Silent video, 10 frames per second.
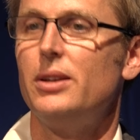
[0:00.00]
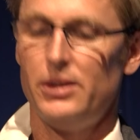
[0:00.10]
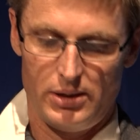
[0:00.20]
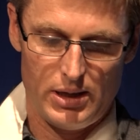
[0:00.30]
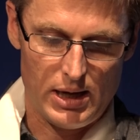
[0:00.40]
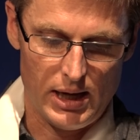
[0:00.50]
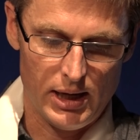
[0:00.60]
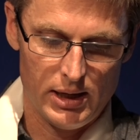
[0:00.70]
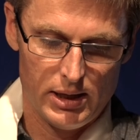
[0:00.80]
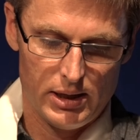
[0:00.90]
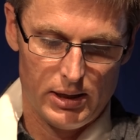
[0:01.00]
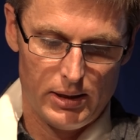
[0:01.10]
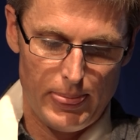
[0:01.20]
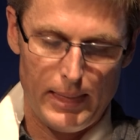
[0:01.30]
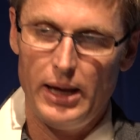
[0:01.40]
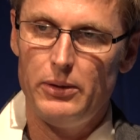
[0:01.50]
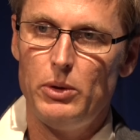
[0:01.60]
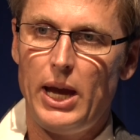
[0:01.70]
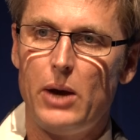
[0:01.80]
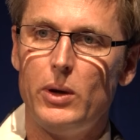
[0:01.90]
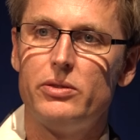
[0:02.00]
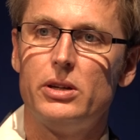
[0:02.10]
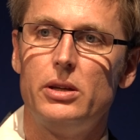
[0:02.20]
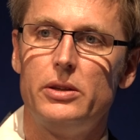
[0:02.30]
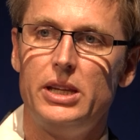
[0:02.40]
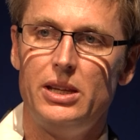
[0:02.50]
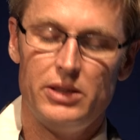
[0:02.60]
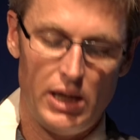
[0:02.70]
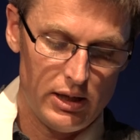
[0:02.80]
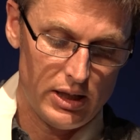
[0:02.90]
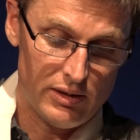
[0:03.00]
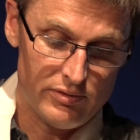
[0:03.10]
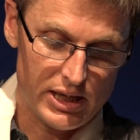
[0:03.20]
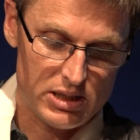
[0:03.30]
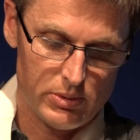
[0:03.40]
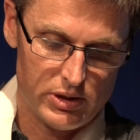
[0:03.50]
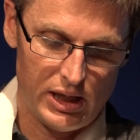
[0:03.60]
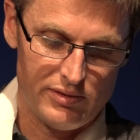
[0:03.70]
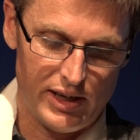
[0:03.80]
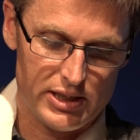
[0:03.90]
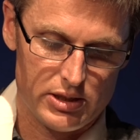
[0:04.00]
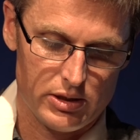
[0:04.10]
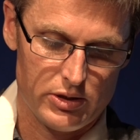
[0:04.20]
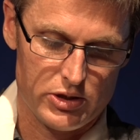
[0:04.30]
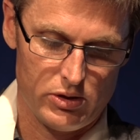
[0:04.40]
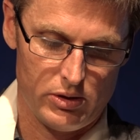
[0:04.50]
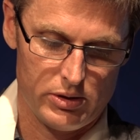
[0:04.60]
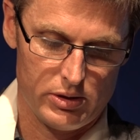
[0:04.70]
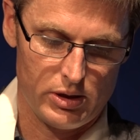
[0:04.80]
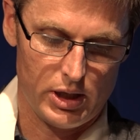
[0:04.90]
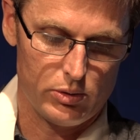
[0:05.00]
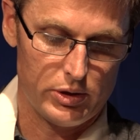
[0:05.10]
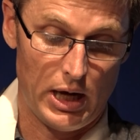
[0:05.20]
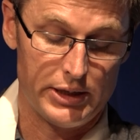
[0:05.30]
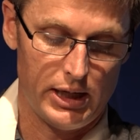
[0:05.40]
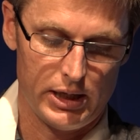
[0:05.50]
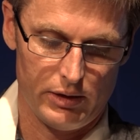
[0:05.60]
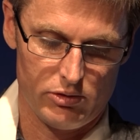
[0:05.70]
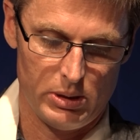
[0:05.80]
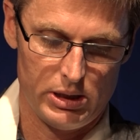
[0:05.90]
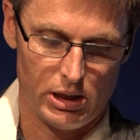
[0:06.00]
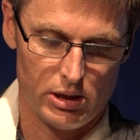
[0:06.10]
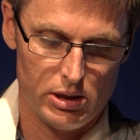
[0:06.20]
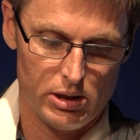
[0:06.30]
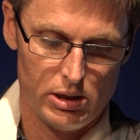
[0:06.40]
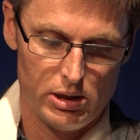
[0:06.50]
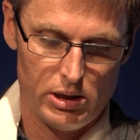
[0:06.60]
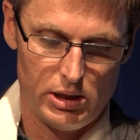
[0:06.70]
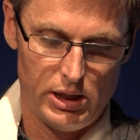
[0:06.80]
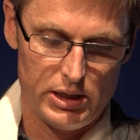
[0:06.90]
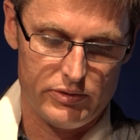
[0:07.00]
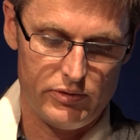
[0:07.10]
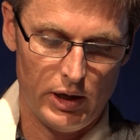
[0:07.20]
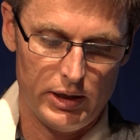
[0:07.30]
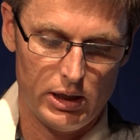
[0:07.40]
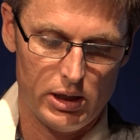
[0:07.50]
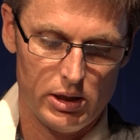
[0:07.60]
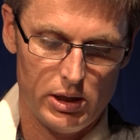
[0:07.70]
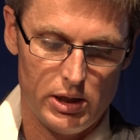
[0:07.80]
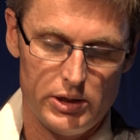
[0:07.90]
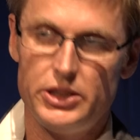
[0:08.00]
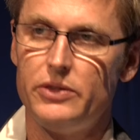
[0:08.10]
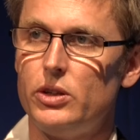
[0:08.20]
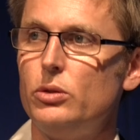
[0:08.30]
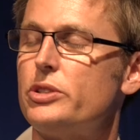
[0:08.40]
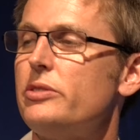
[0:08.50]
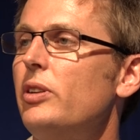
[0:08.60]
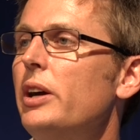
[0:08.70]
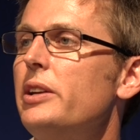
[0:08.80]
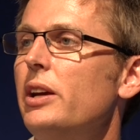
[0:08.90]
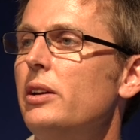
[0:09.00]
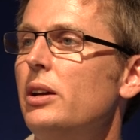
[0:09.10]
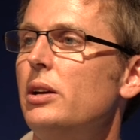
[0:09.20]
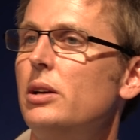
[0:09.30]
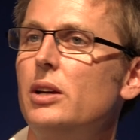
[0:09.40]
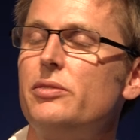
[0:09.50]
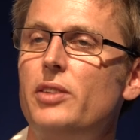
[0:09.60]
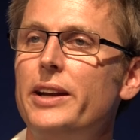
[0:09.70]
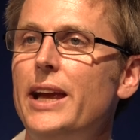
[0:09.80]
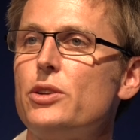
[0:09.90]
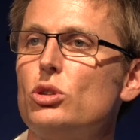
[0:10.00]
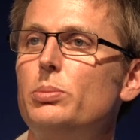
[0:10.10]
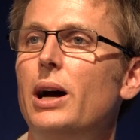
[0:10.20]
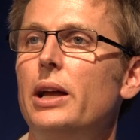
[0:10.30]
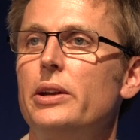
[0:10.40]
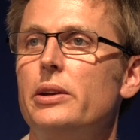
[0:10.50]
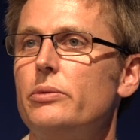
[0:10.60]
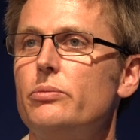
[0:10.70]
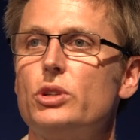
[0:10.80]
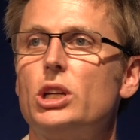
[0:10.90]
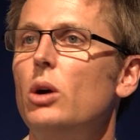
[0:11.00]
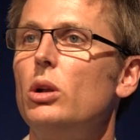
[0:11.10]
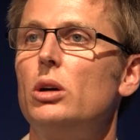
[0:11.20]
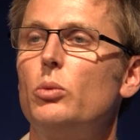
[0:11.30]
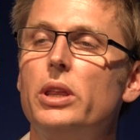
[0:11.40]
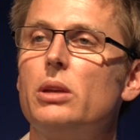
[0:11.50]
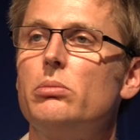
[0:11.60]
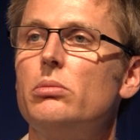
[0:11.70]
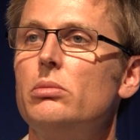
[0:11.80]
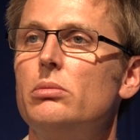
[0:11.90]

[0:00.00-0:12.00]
However, the investor concerned, a guy called Adani from India, is finding it difficult to find a financial partner to go along with him.